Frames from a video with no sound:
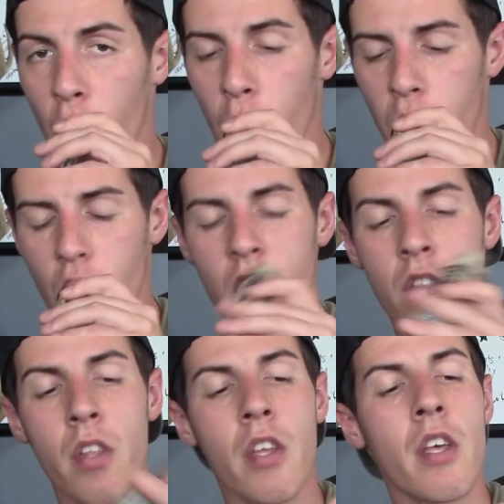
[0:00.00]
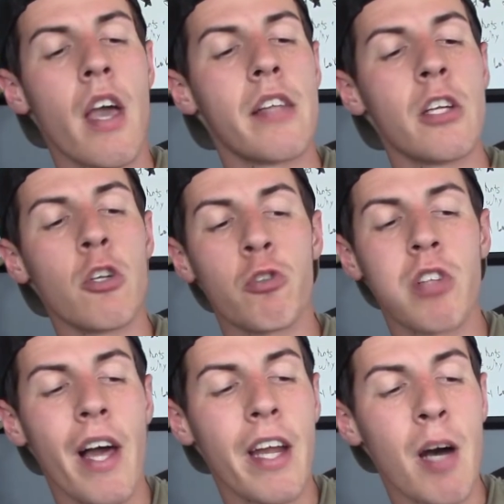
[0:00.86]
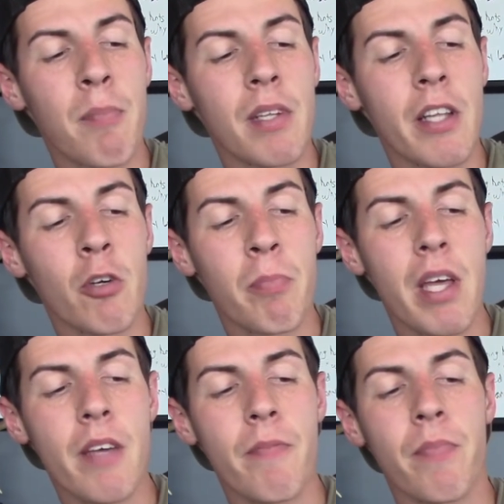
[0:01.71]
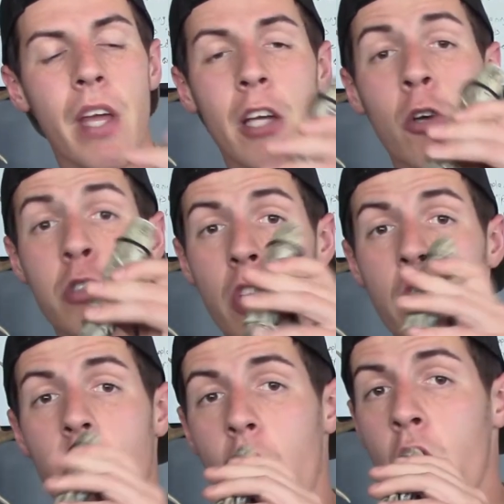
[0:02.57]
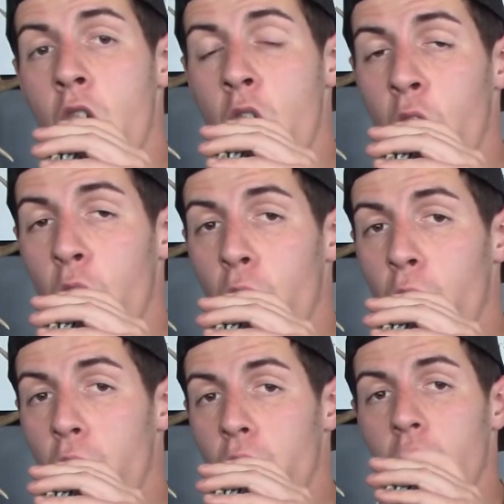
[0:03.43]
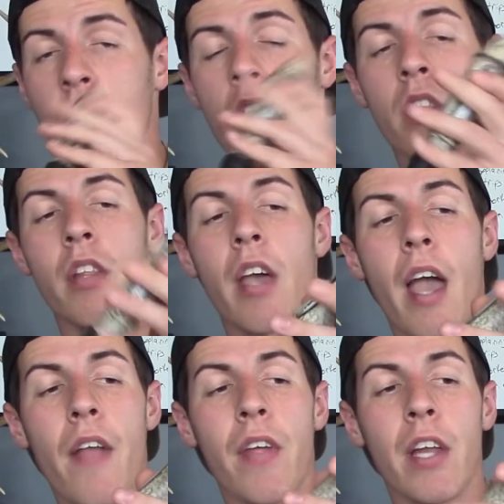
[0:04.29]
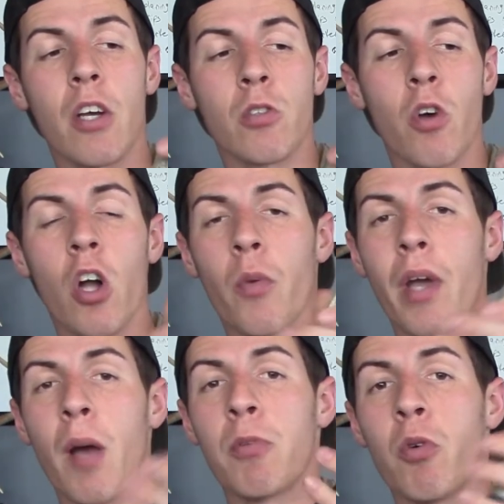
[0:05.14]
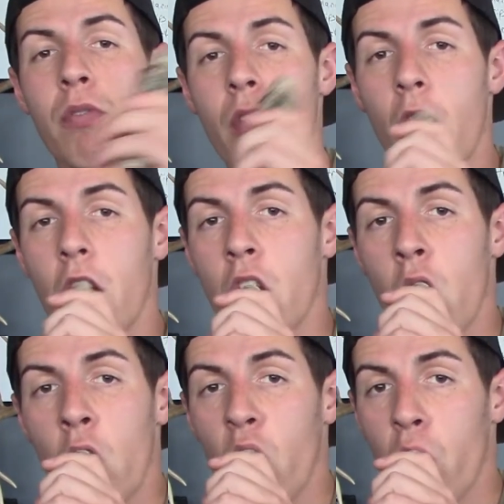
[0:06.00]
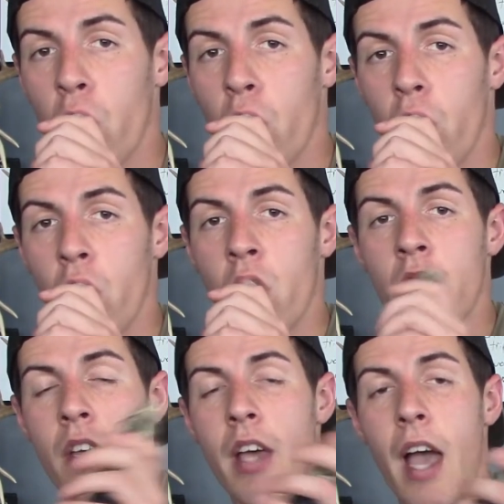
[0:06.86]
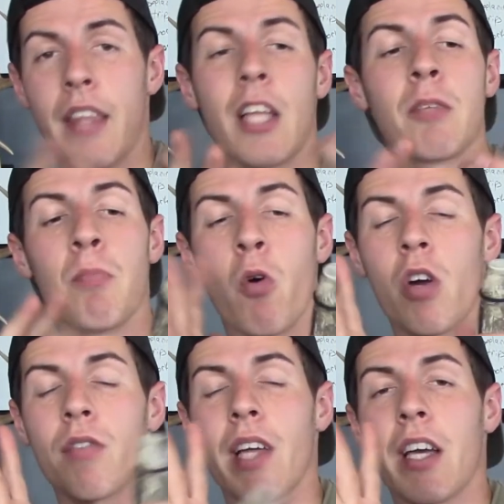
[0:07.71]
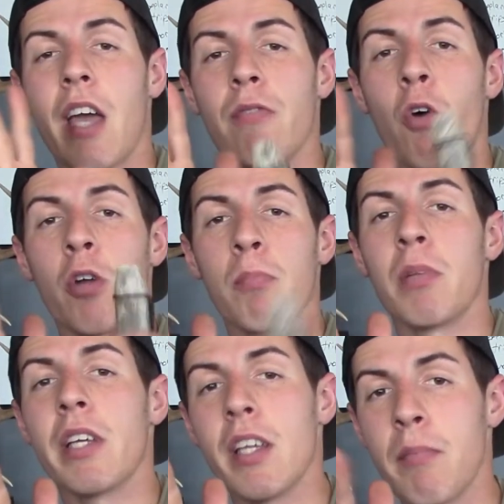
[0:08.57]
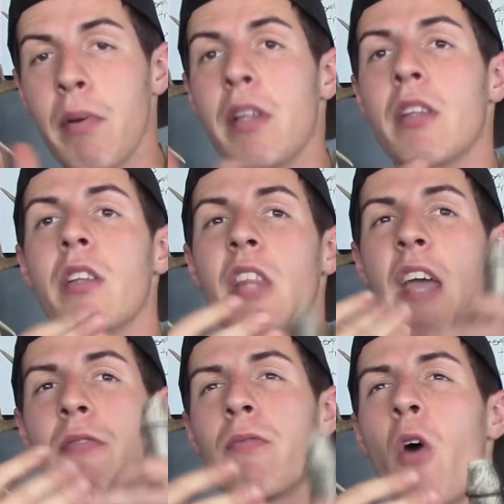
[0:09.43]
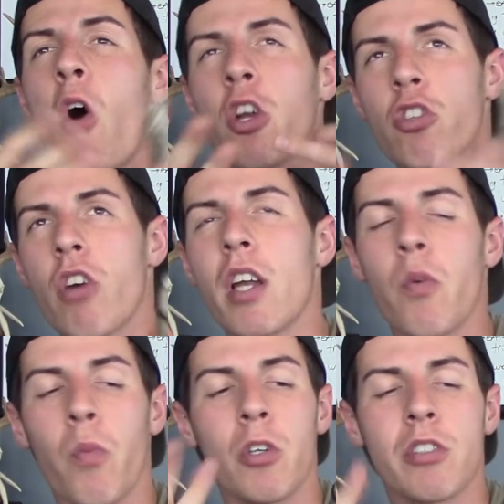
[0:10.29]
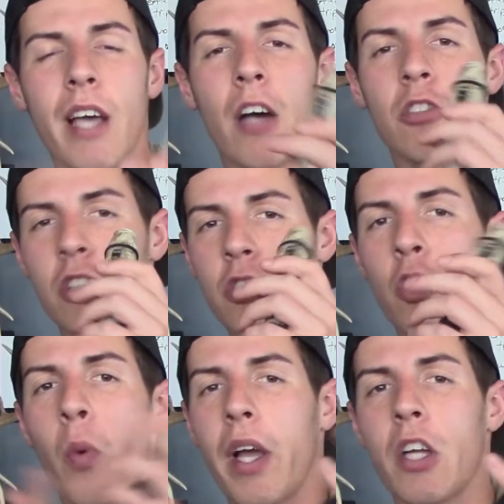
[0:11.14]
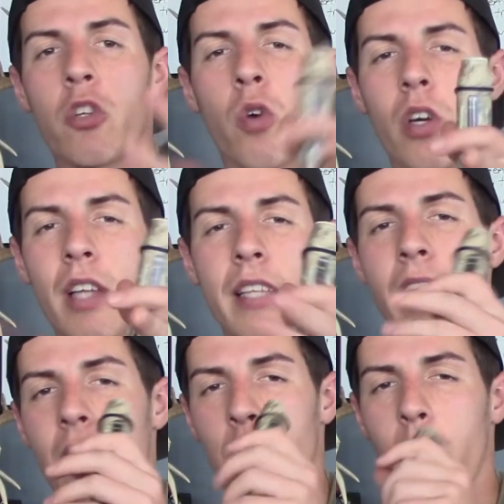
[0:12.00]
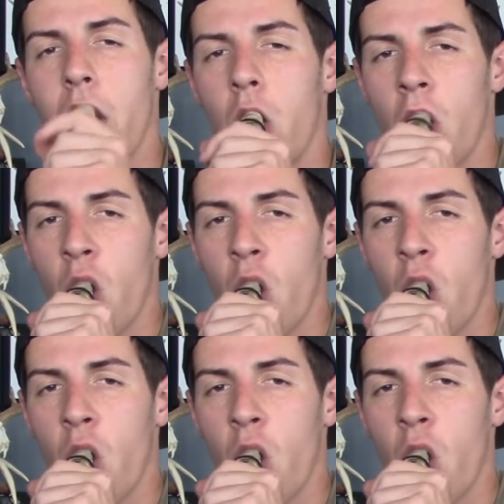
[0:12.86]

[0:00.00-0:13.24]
and then you slide it up a little bit, and it goes to doe, and then it goes all the way up to a fawn. And that's more of like a fawn bleat, but a fawn grunt will sound just quick and short like that as well.